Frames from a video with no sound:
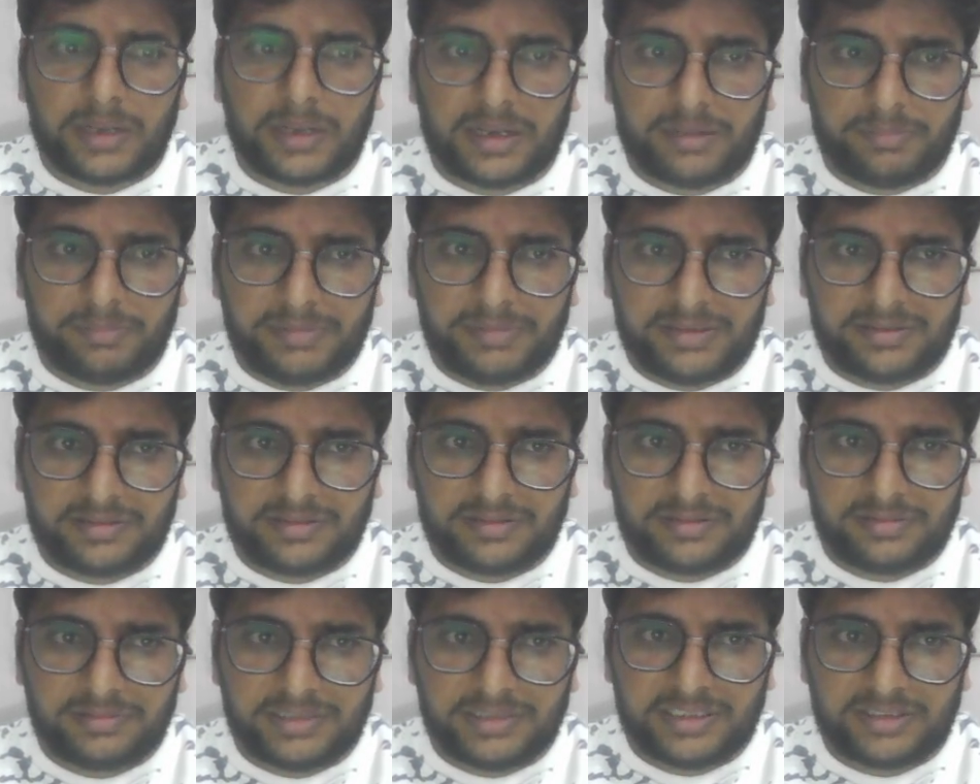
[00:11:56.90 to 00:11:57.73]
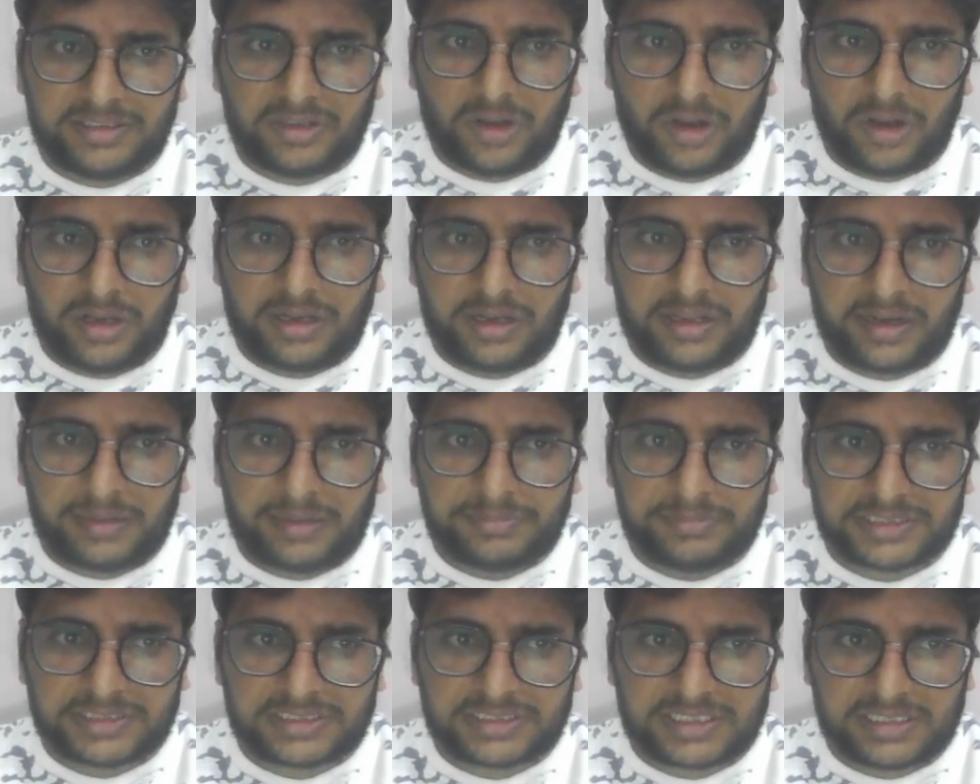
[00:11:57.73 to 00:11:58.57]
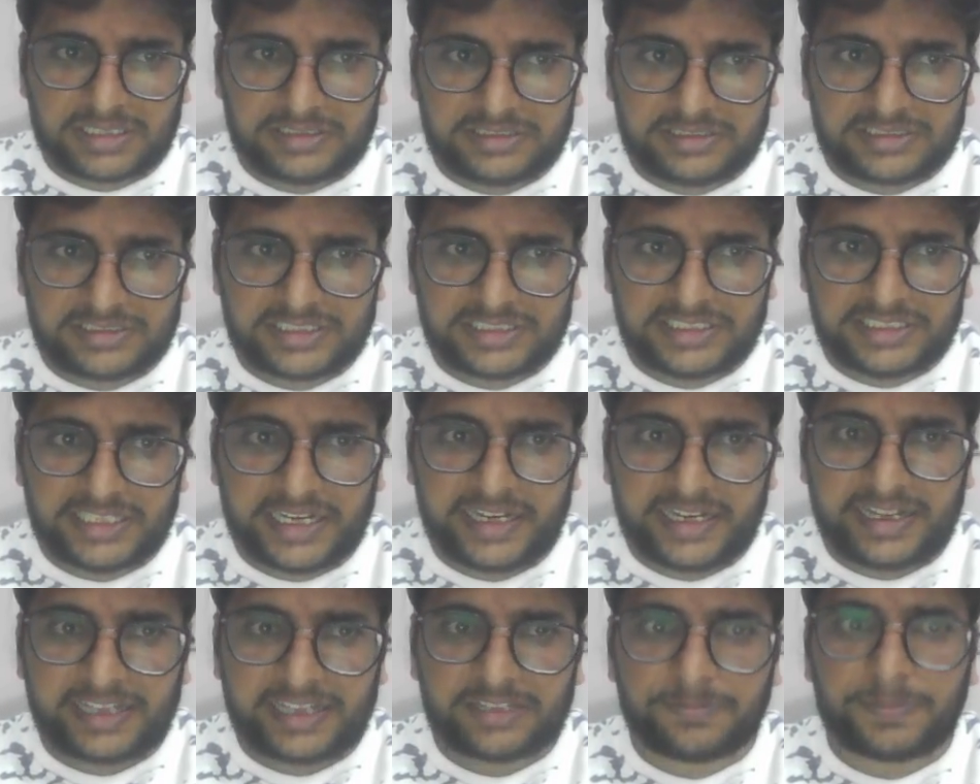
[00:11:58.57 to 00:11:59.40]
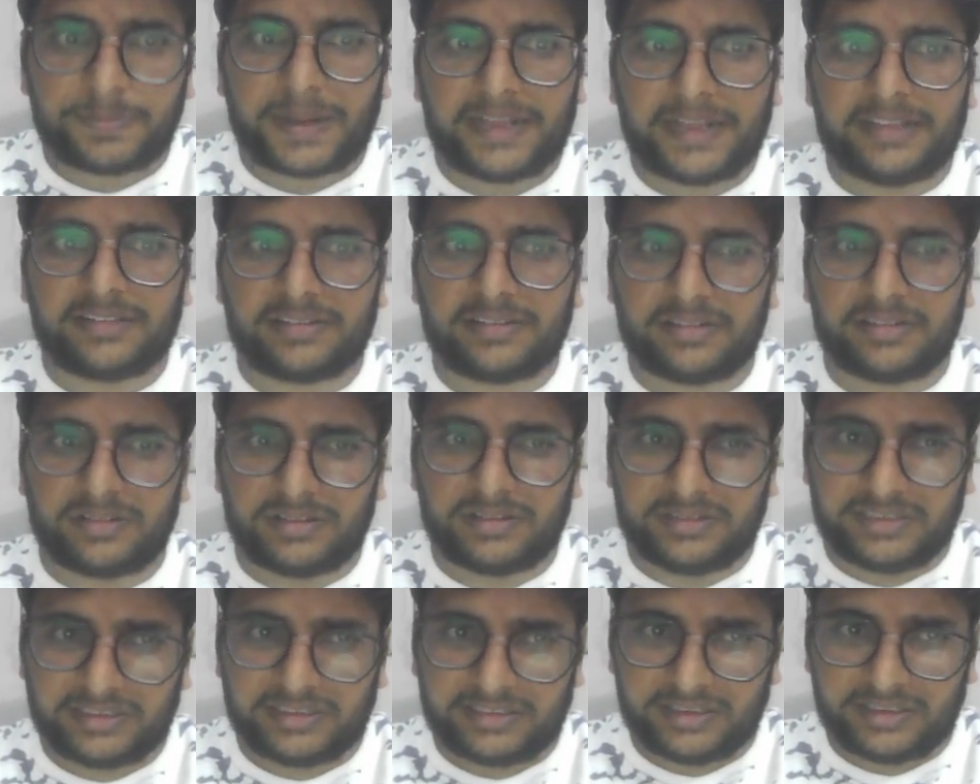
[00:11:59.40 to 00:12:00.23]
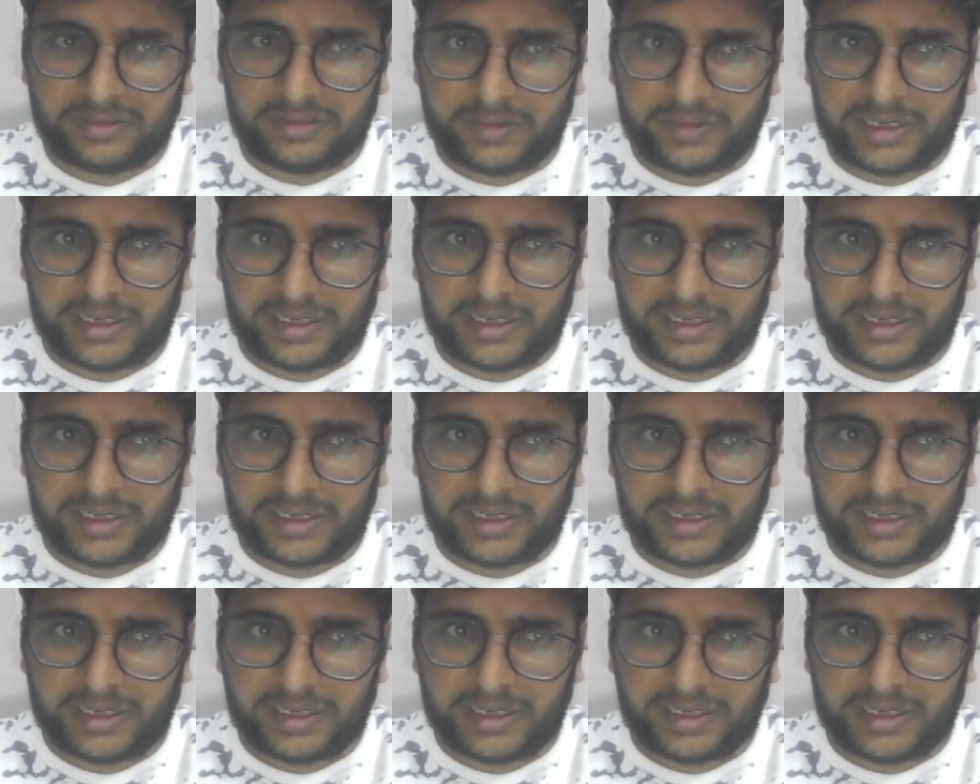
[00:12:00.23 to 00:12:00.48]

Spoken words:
means, this all are I'm just considering as price. This is one